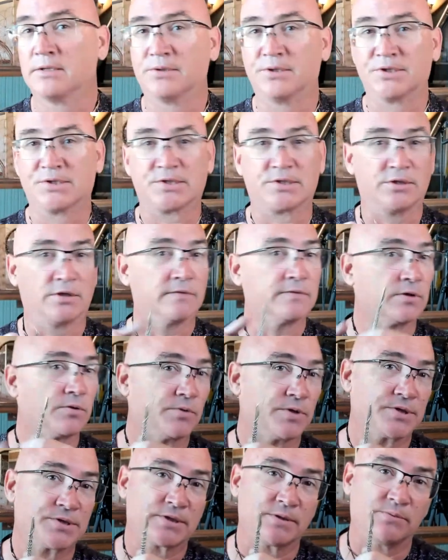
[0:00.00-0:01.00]
the silver
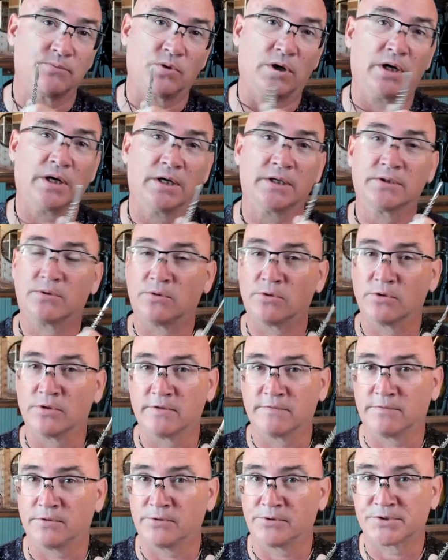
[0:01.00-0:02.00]
wisdom wand or
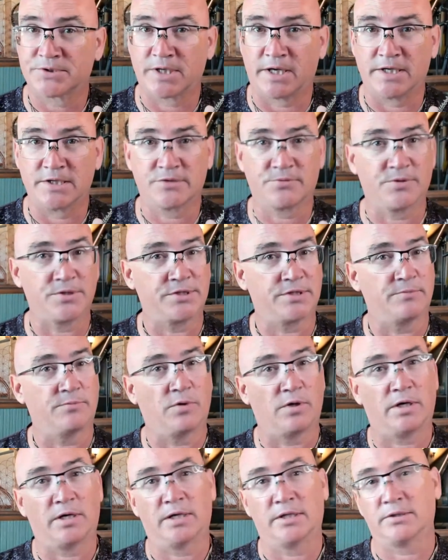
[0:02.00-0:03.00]
the full size wisdom
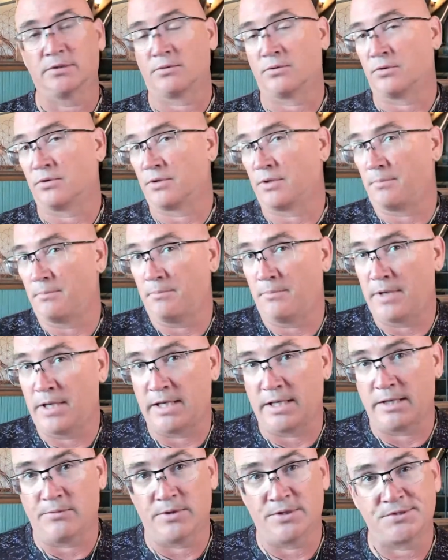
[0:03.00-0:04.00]
wand or the
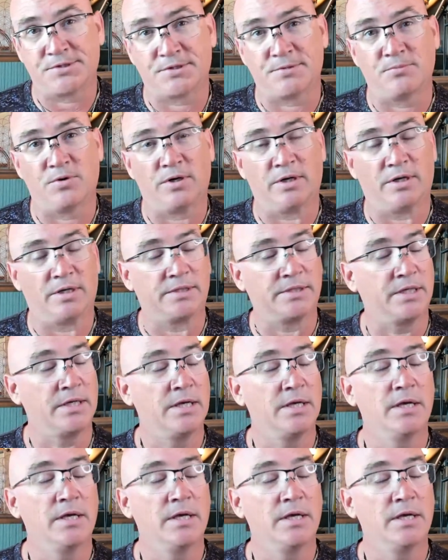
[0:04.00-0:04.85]
mini wisdom wand